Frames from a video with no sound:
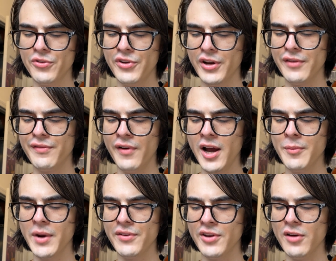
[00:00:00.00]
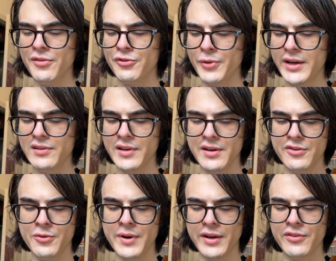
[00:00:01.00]
to confine myself strictly
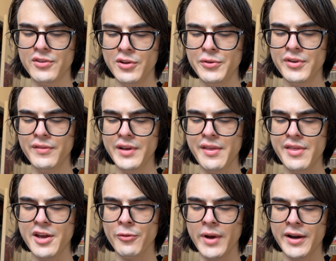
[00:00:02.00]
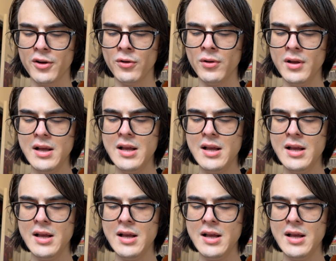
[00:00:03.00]
to an exclusively theoretical,